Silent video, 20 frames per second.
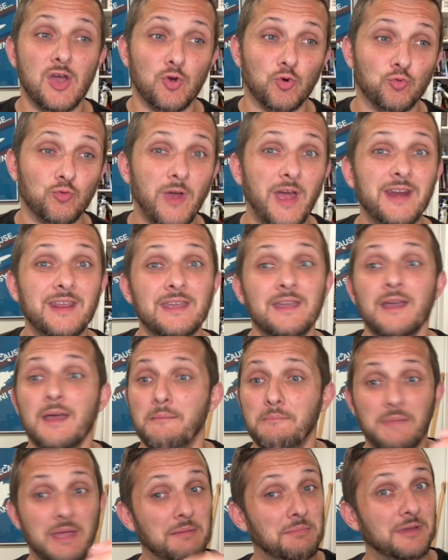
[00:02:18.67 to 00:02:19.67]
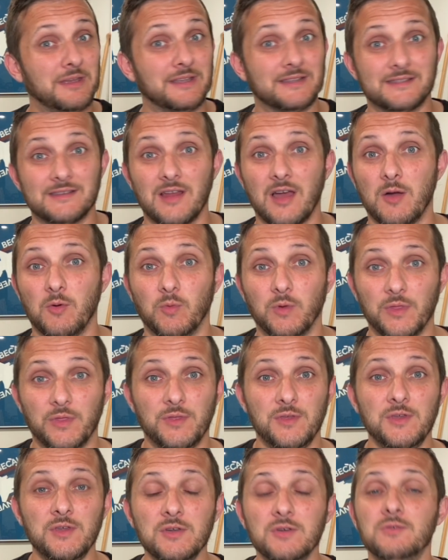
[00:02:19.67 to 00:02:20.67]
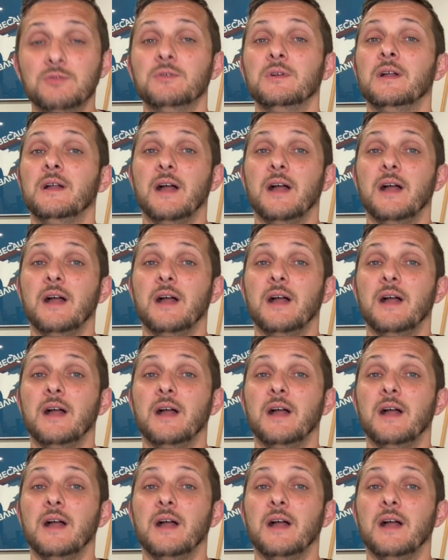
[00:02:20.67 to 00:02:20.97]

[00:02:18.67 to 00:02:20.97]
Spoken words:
ready. Maybe it's not with you.